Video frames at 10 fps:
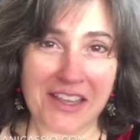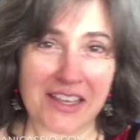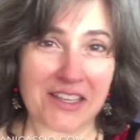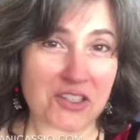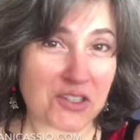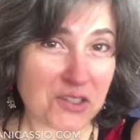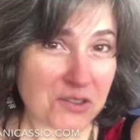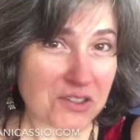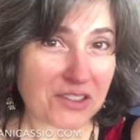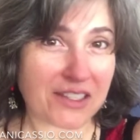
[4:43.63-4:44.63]
is
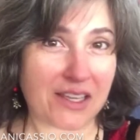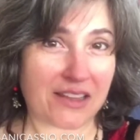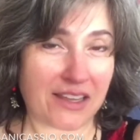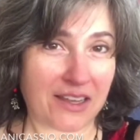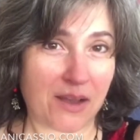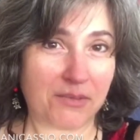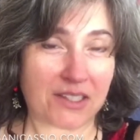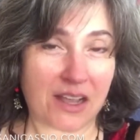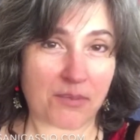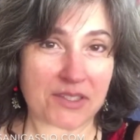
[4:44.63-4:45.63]
usually they come to
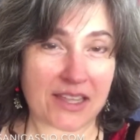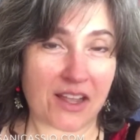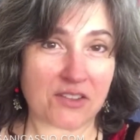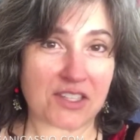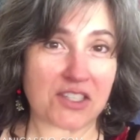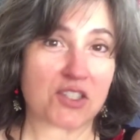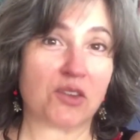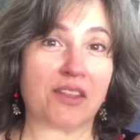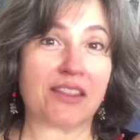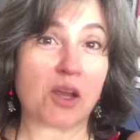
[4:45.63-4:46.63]
couples counseling
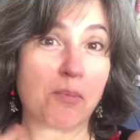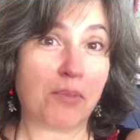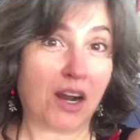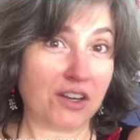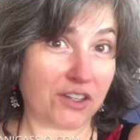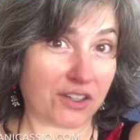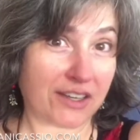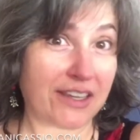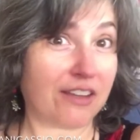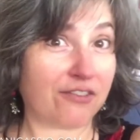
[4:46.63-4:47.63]
so that their partner
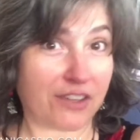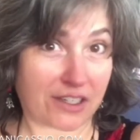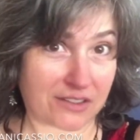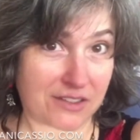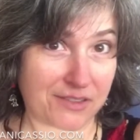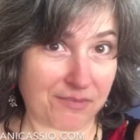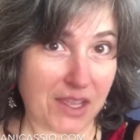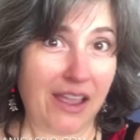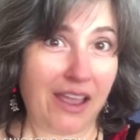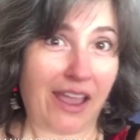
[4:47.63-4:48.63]
can get fixed
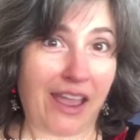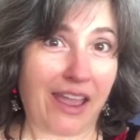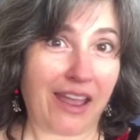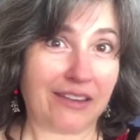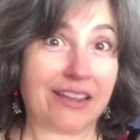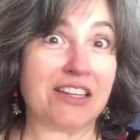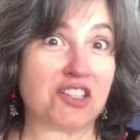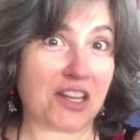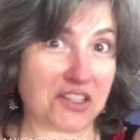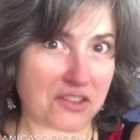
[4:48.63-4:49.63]
and can
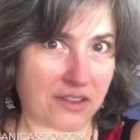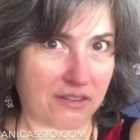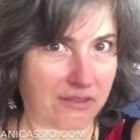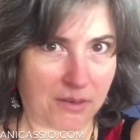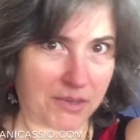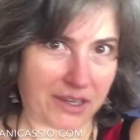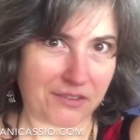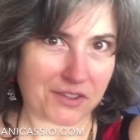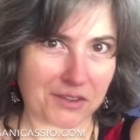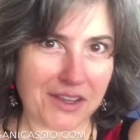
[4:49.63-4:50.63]
change their
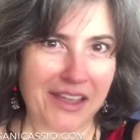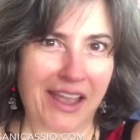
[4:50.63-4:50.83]
behavior.